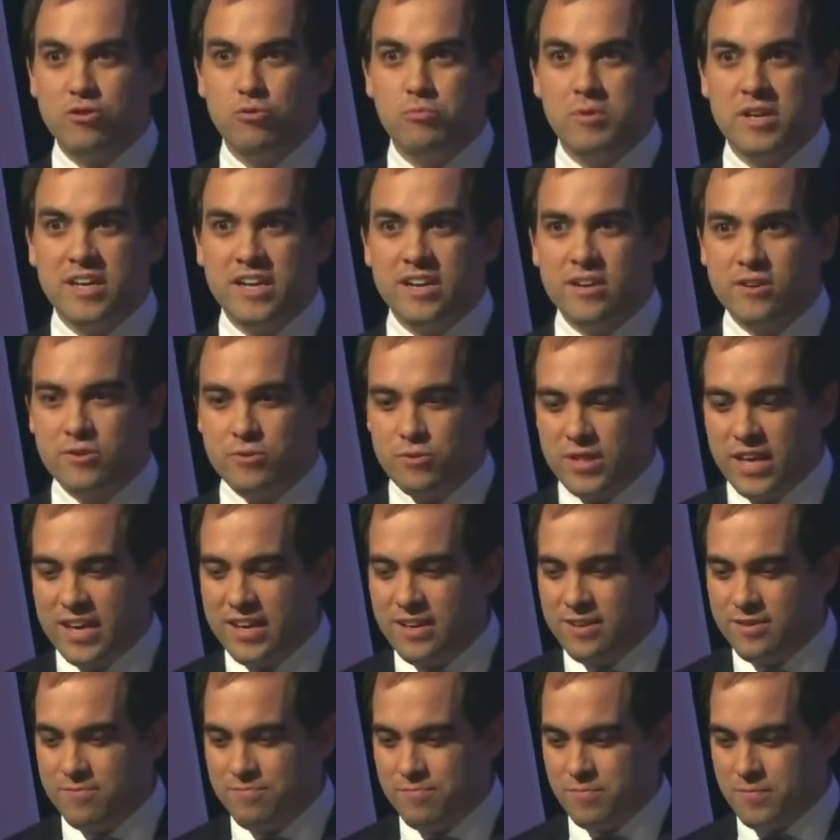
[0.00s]
be here
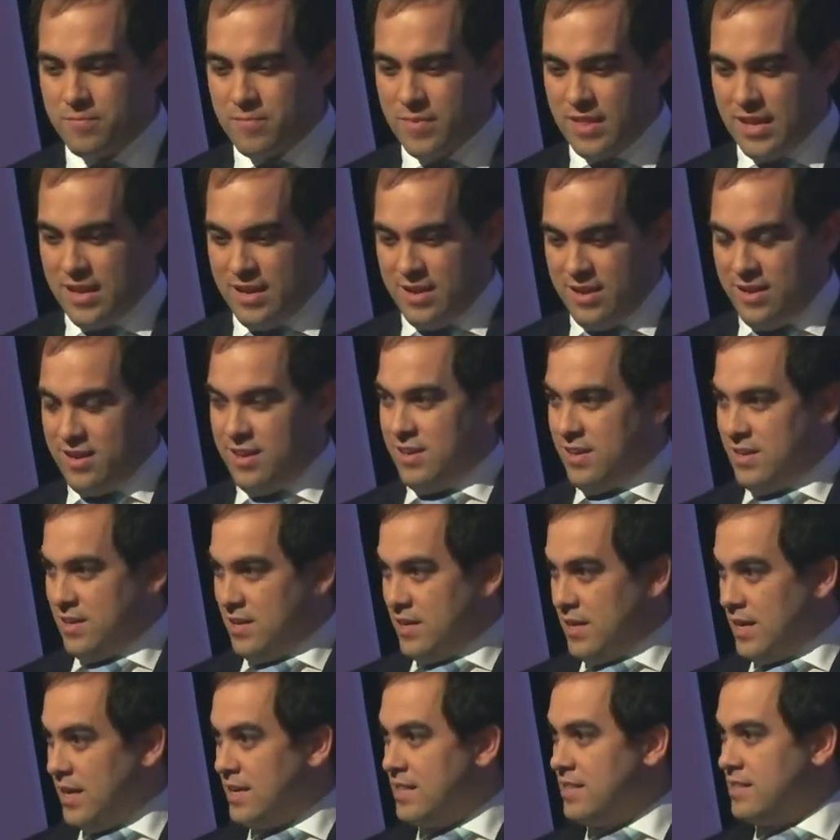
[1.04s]
today.
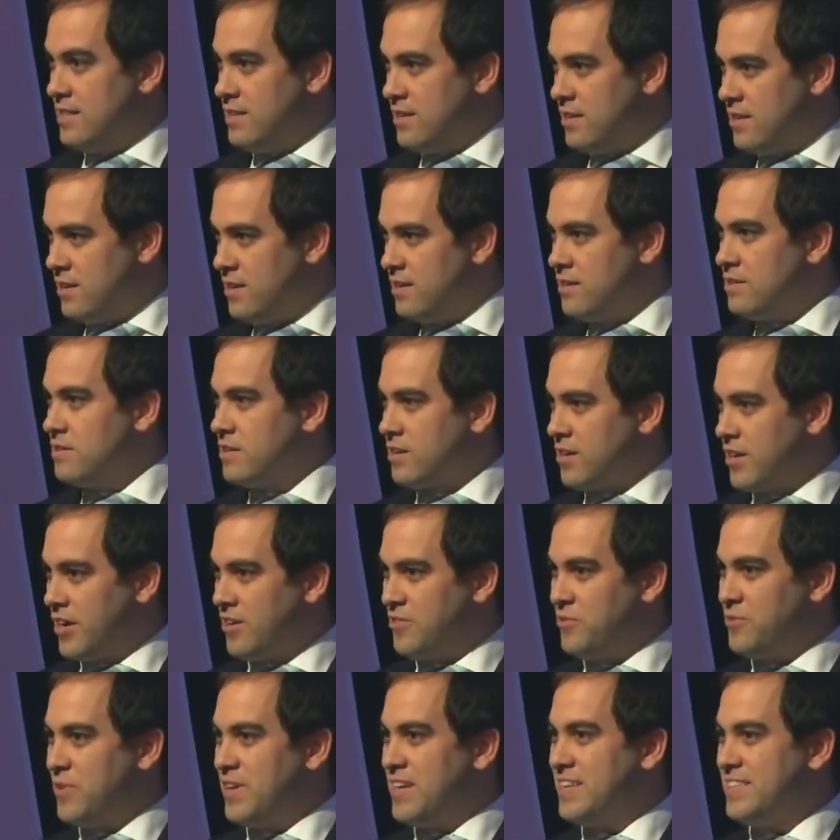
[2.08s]
And
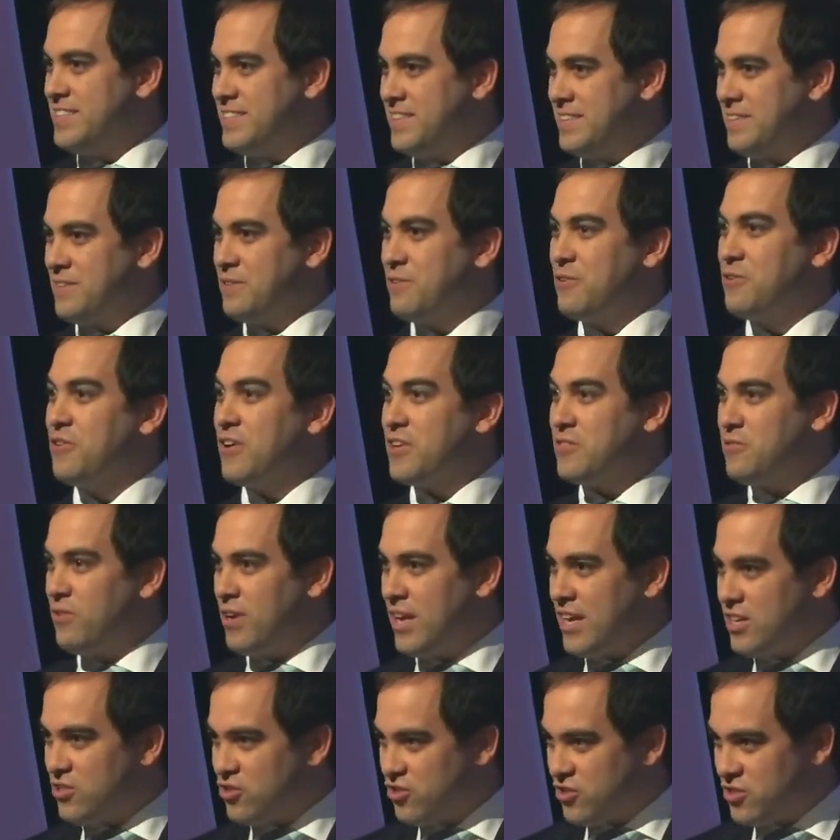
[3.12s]
graduates,
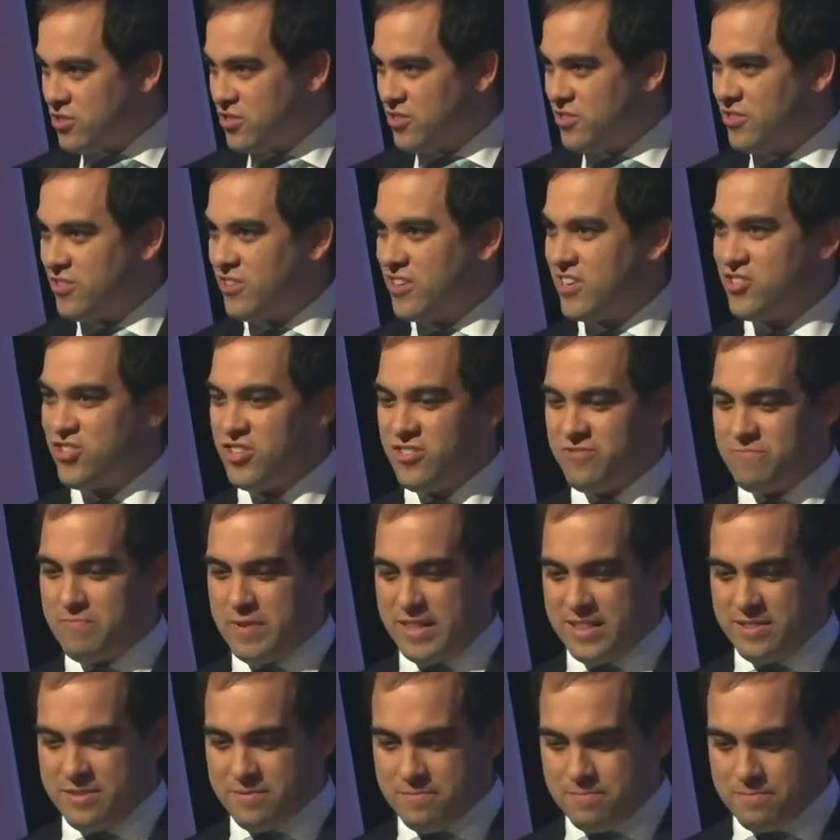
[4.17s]
congratulations on your
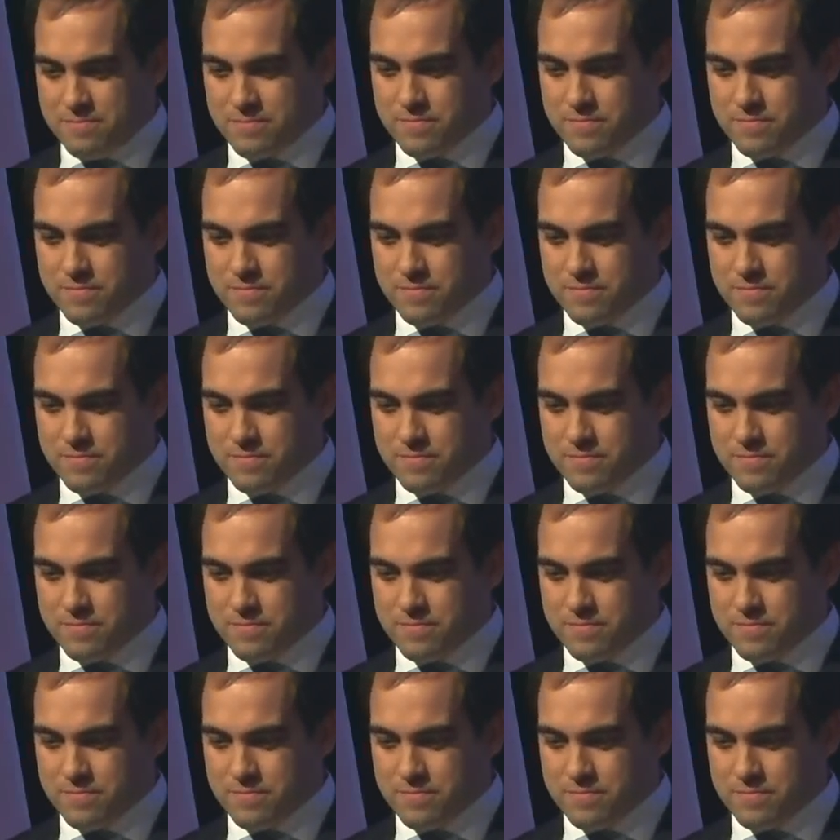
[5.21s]
achievement.